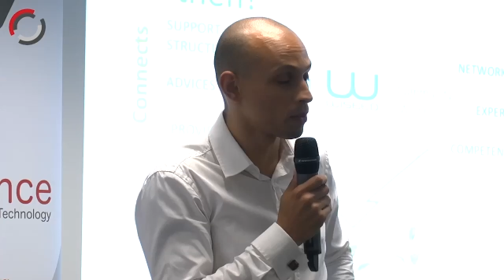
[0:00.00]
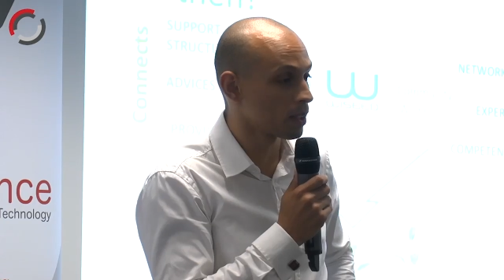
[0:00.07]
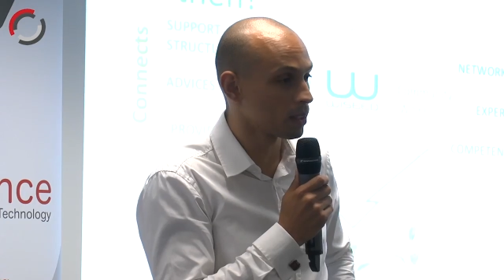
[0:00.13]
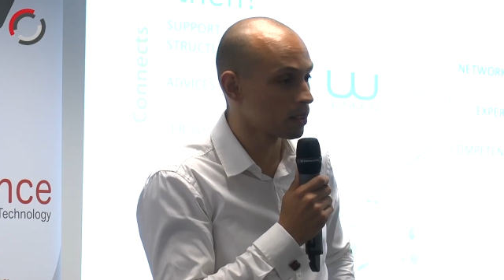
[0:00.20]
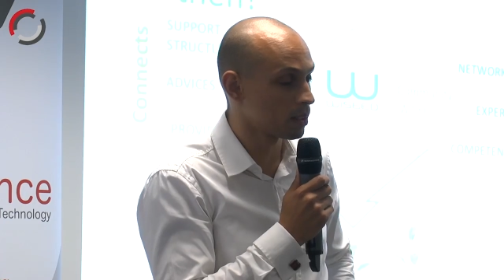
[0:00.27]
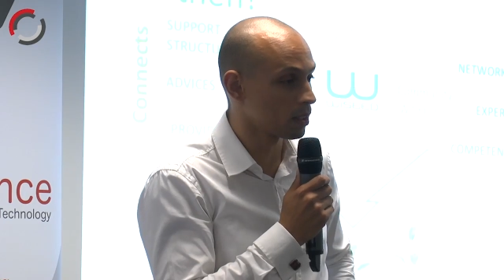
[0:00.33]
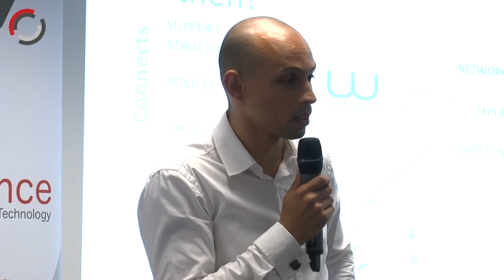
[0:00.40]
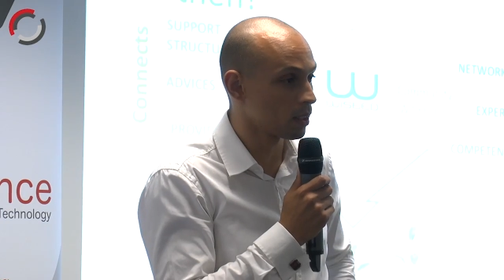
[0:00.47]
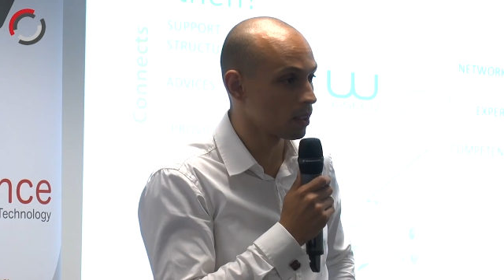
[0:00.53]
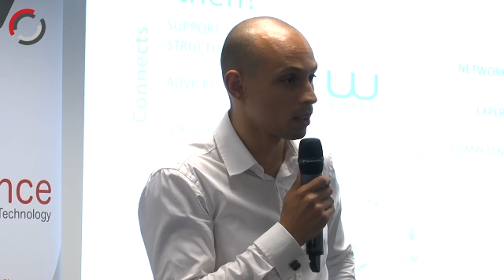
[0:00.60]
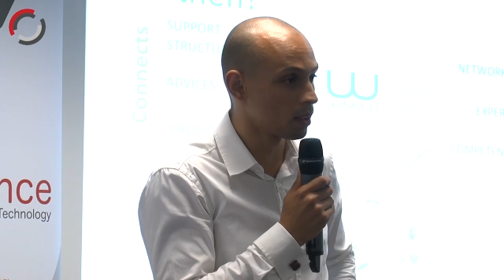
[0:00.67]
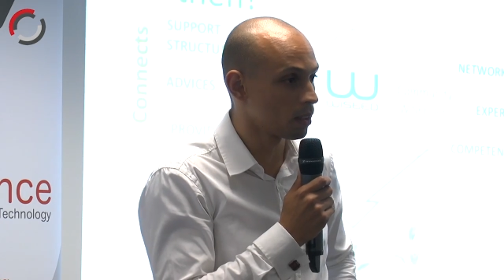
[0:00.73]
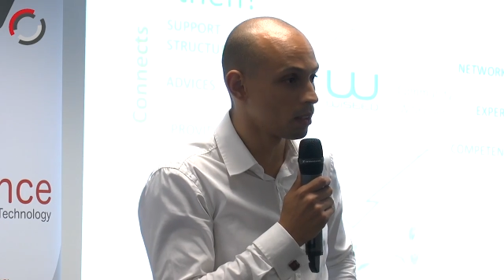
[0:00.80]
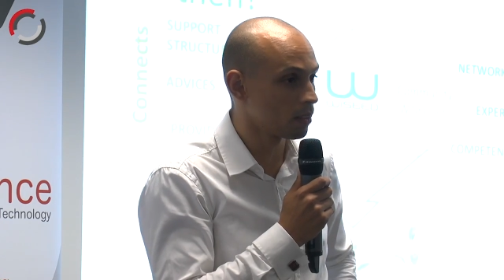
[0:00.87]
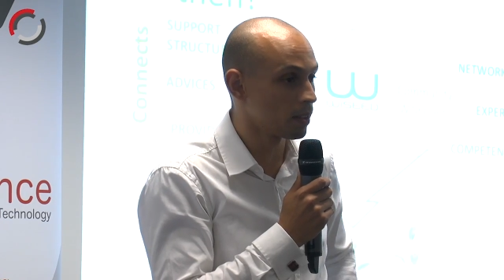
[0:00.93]
that,
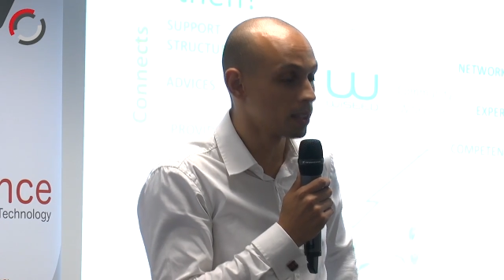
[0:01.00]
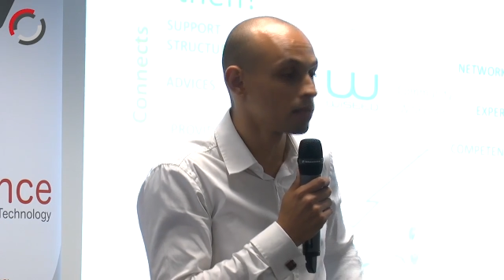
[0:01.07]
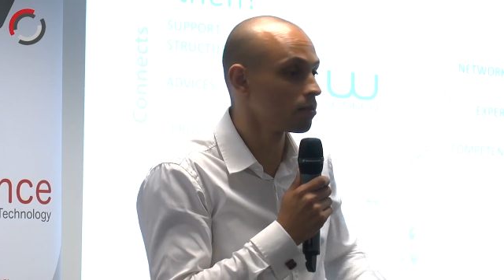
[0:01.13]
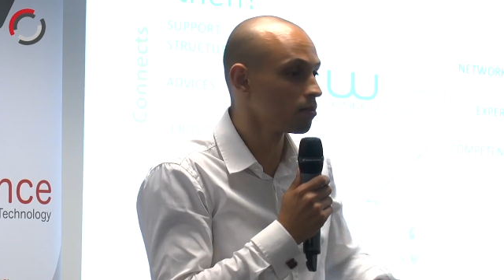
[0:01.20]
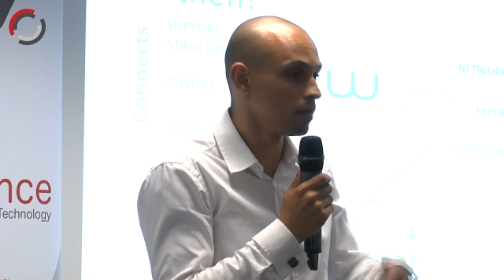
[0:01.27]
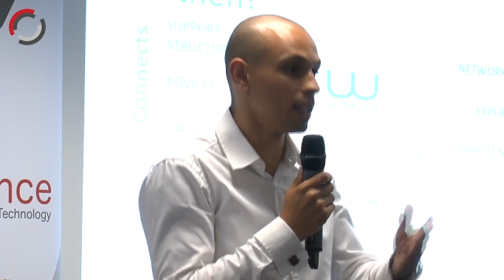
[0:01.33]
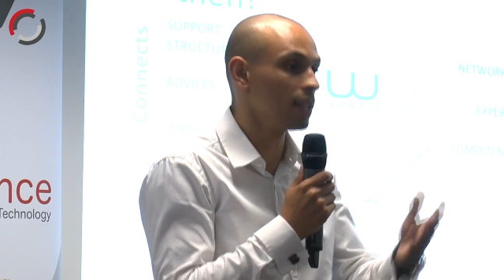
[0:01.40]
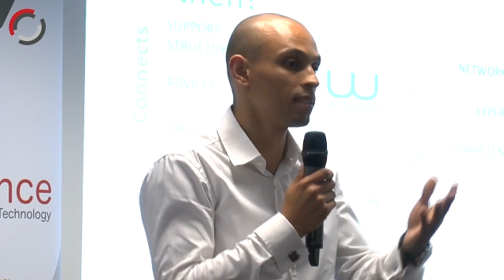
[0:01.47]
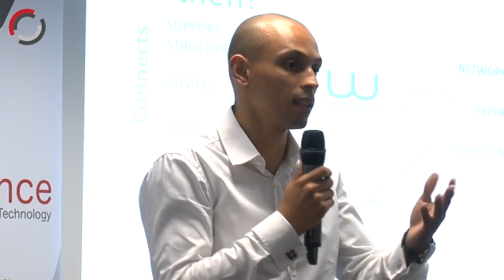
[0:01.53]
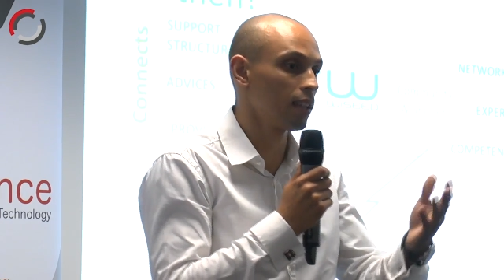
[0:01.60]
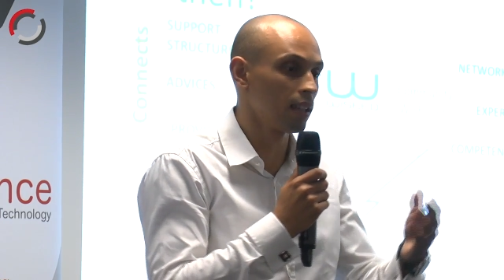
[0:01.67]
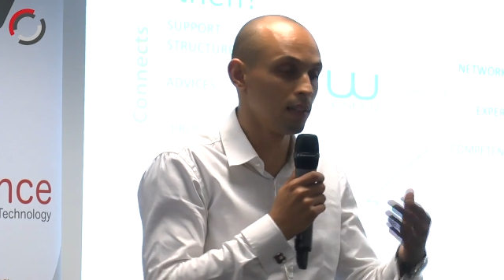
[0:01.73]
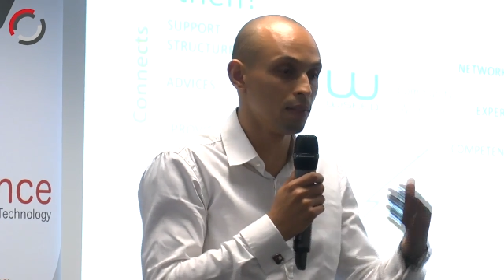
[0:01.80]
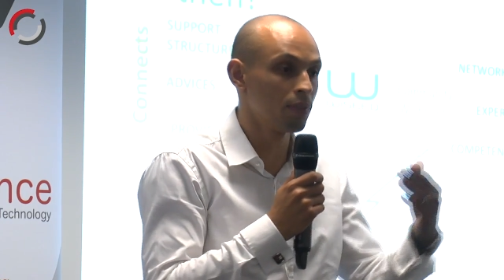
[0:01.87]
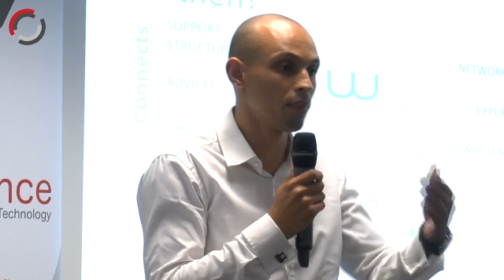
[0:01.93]
let's say,
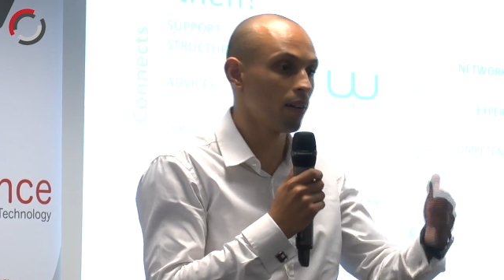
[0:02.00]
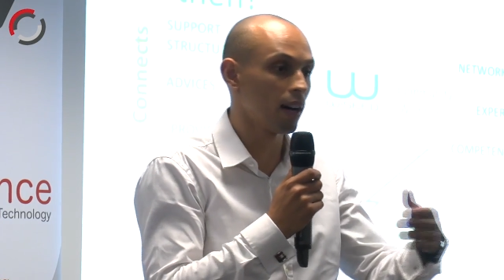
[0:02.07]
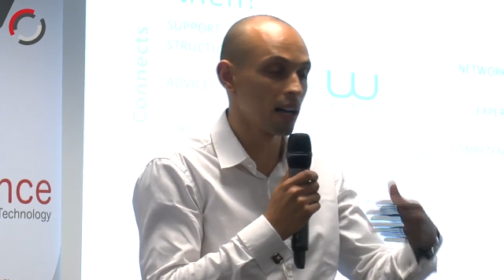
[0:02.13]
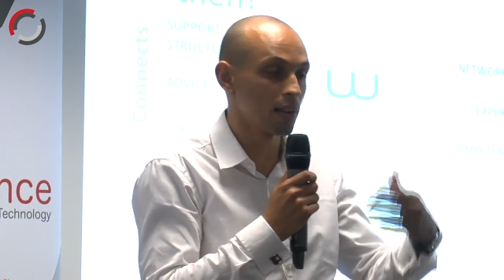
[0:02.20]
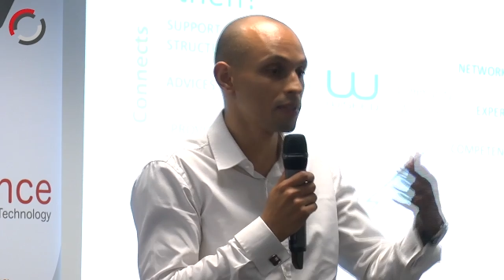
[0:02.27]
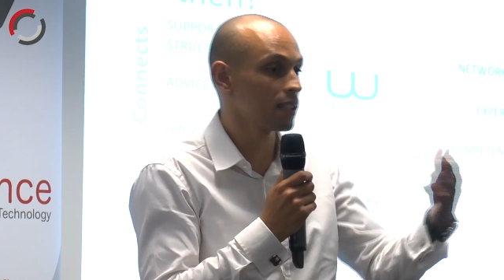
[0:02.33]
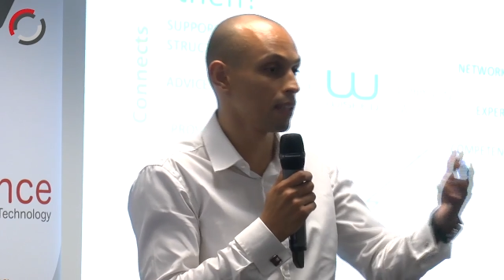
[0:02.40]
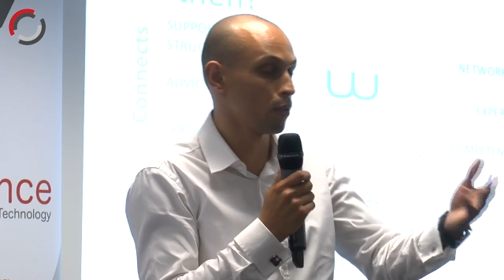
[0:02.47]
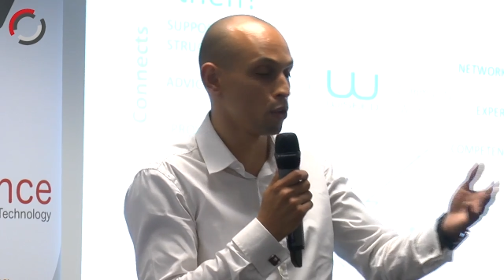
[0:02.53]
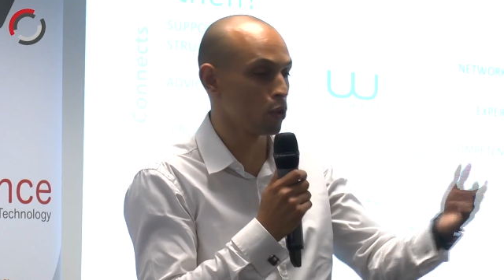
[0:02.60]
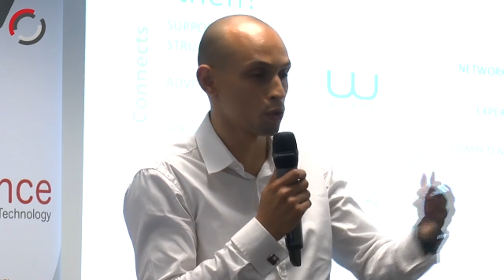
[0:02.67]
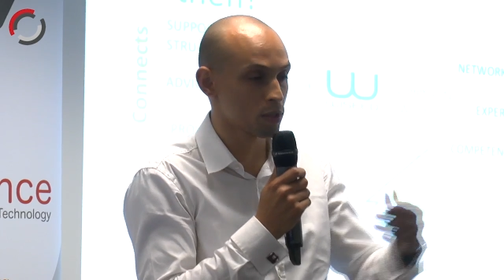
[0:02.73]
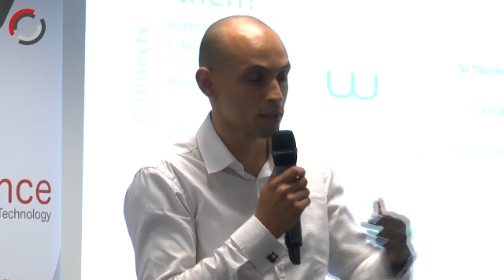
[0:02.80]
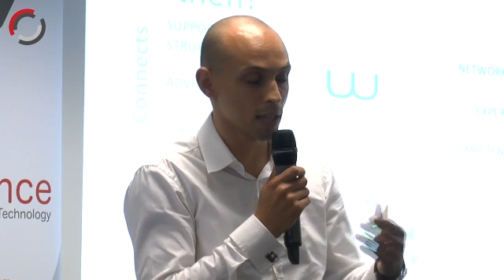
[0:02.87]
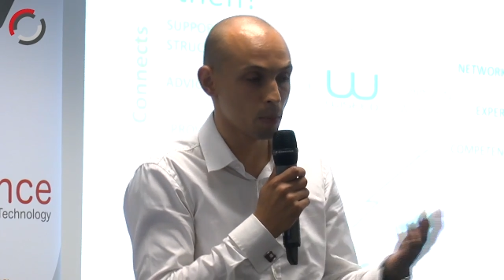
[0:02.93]
in 5-7
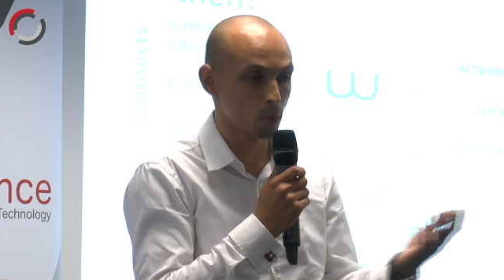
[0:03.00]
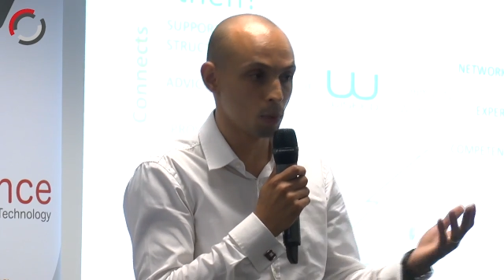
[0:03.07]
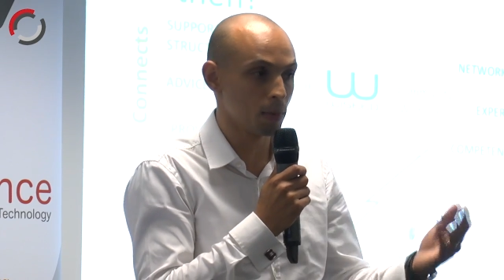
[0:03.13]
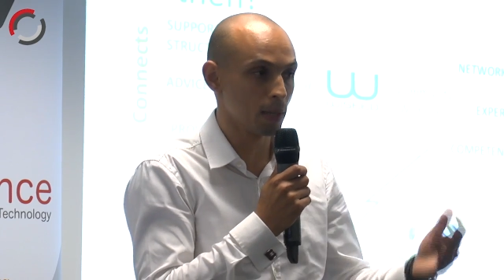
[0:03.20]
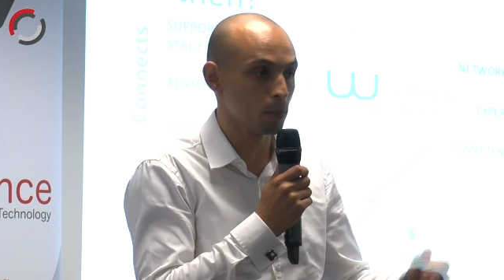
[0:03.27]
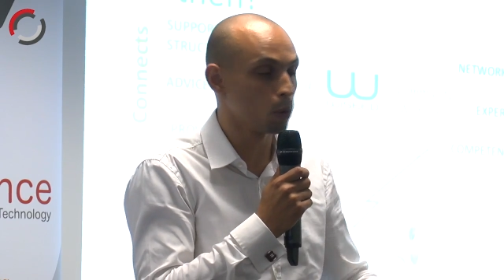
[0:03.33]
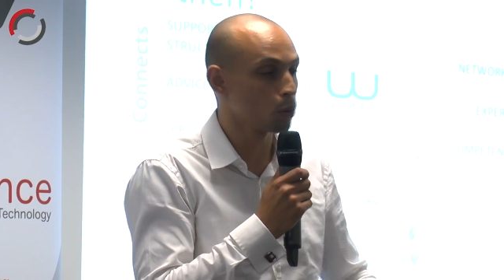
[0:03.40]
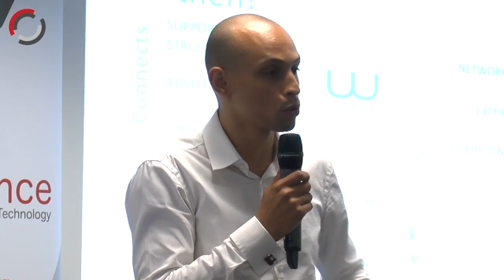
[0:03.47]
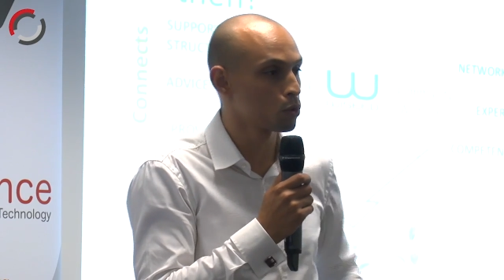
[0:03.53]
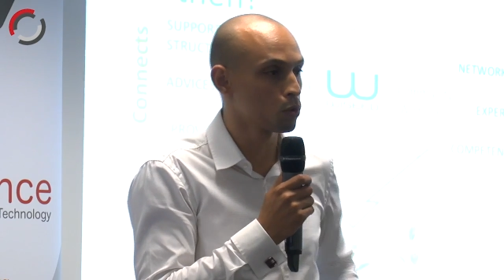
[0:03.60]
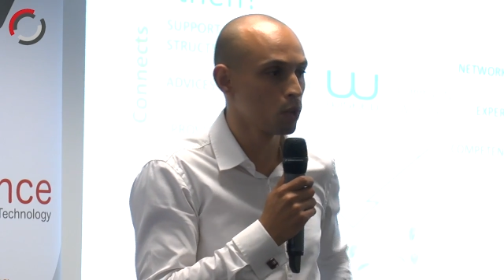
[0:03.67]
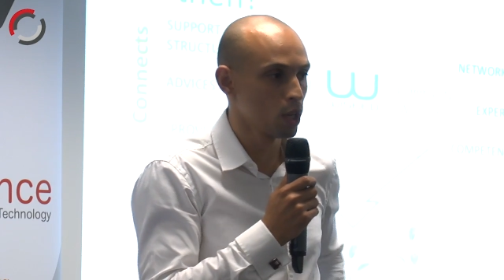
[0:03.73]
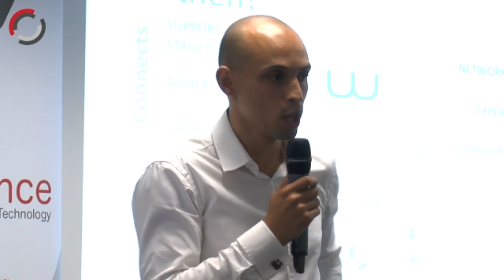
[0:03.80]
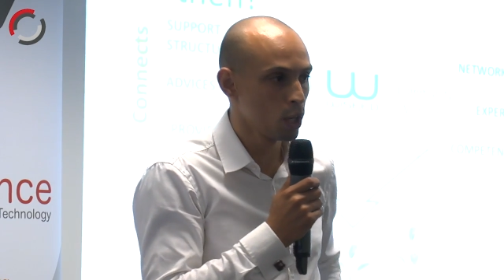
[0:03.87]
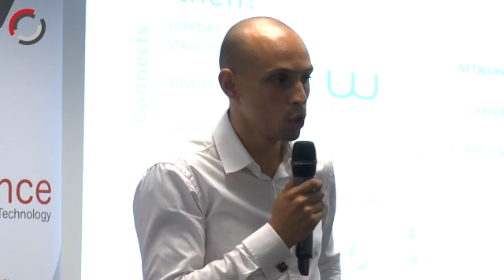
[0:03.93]
years' time will be able to